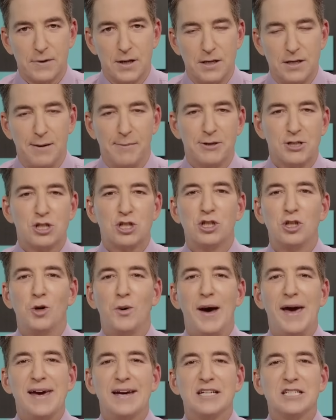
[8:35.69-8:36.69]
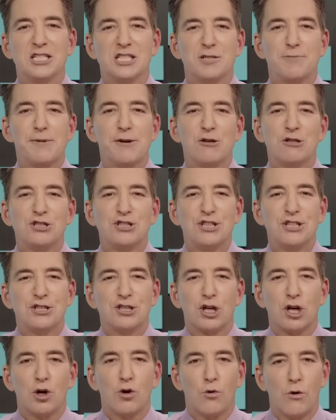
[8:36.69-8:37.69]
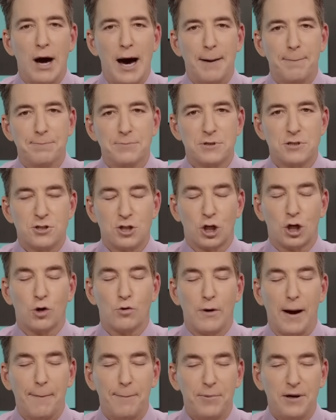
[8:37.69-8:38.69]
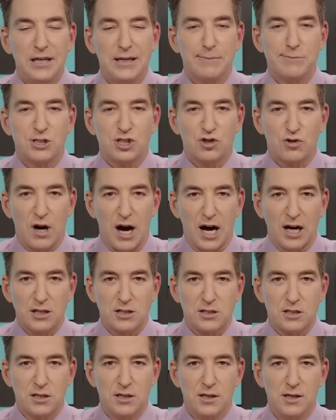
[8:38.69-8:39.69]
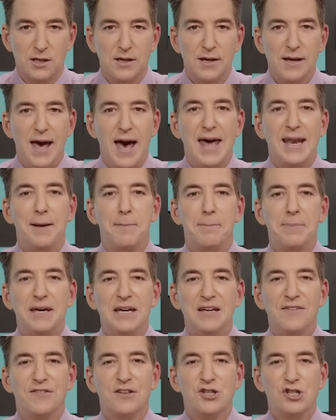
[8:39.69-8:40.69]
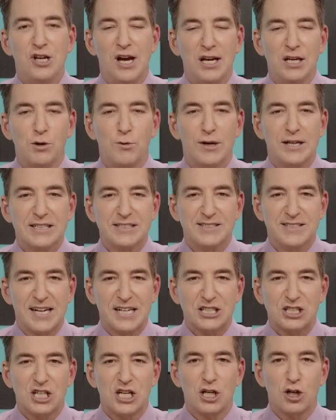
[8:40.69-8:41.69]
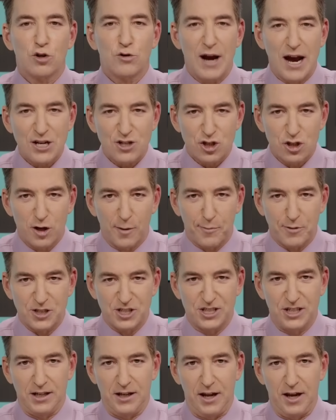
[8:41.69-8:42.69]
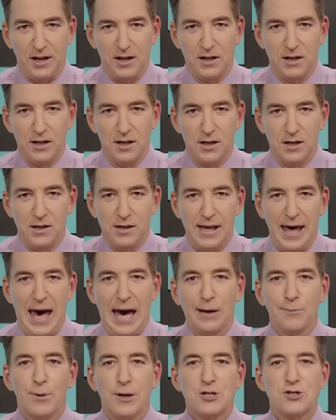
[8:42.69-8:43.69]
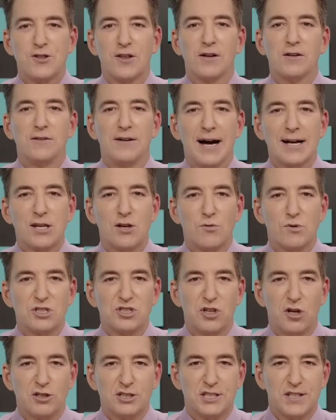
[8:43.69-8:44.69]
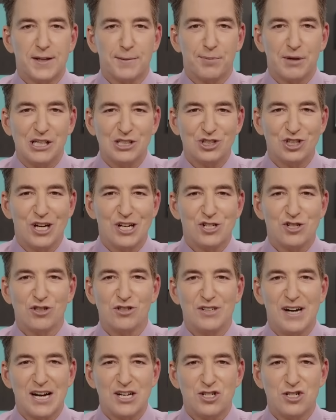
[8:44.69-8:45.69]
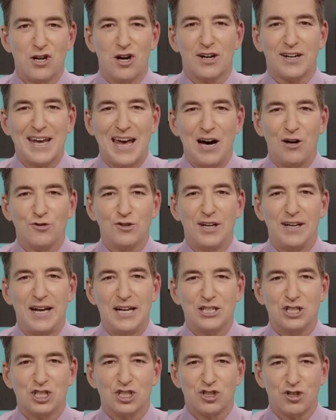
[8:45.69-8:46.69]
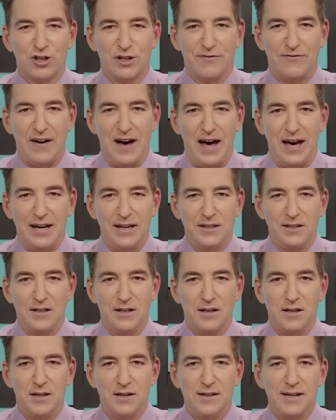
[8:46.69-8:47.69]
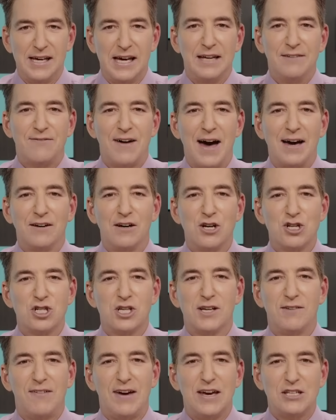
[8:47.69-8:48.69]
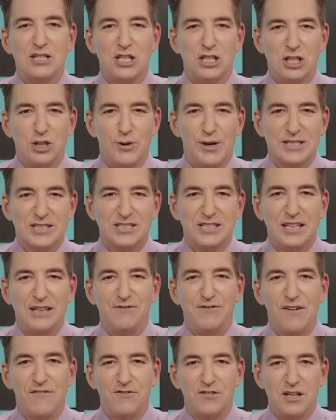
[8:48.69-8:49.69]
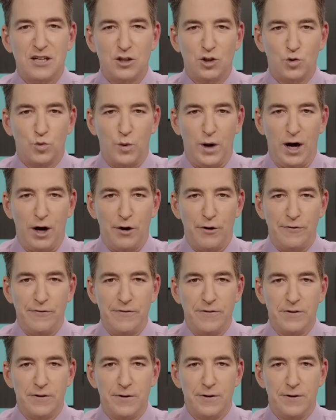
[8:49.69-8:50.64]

Number 2, a conspiracy to corruptly obstruct and impede the January 6th congressional proceeding at which the collected results of the presidential election are counted and certified in violation of 18 U.S.C. 1512.